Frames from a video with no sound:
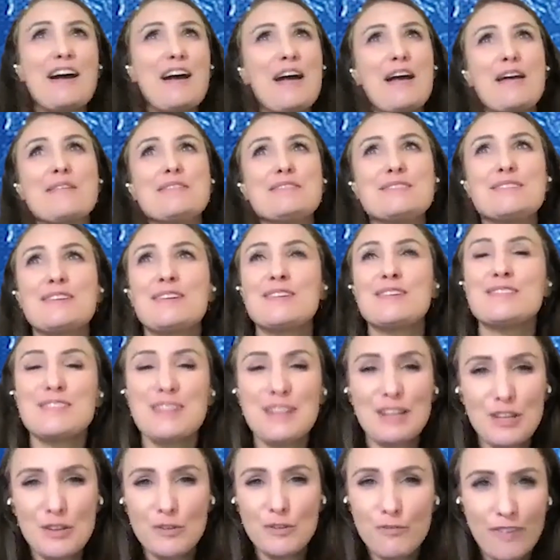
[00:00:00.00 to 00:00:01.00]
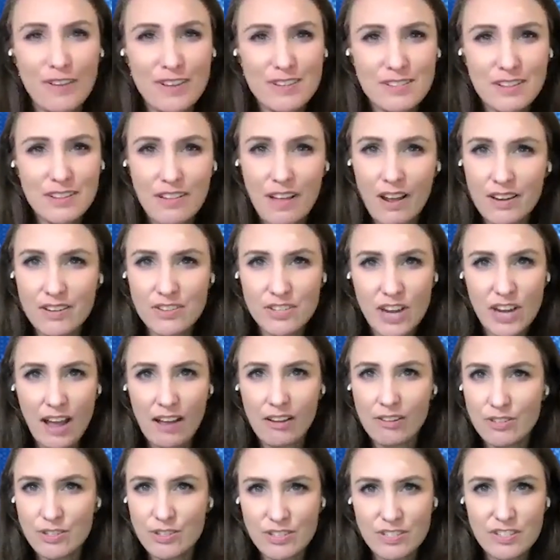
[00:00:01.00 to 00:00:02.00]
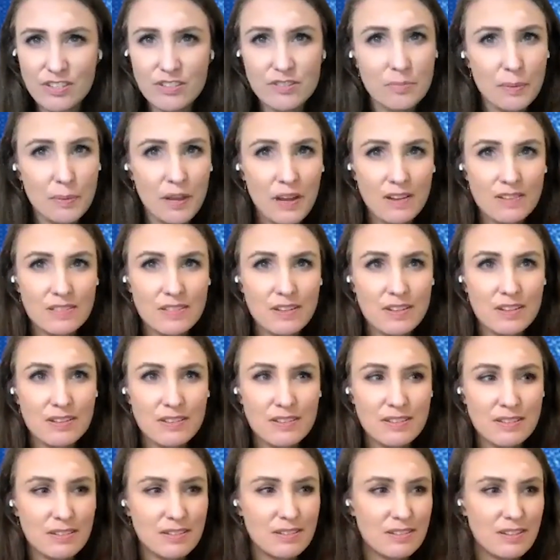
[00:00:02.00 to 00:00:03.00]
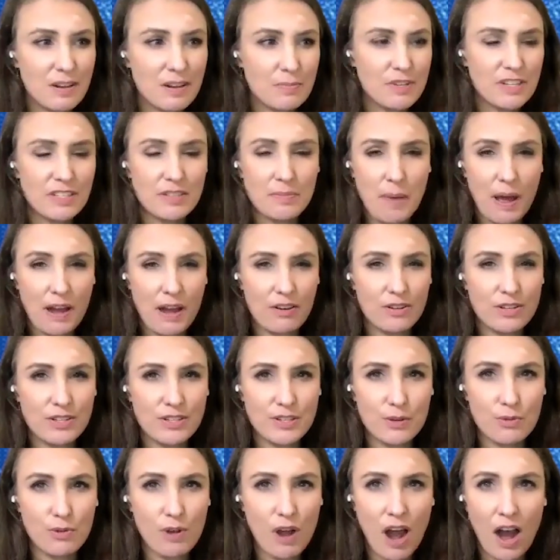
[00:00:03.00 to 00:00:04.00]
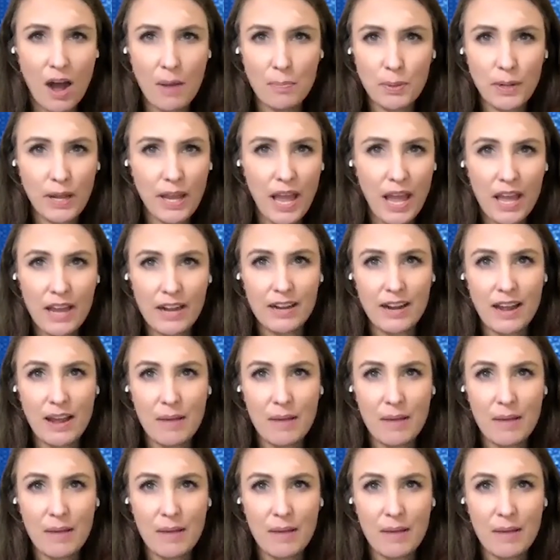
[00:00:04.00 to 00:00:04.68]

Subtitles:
it sounds like you face a lot of challenges just because this subject matter is so complicated,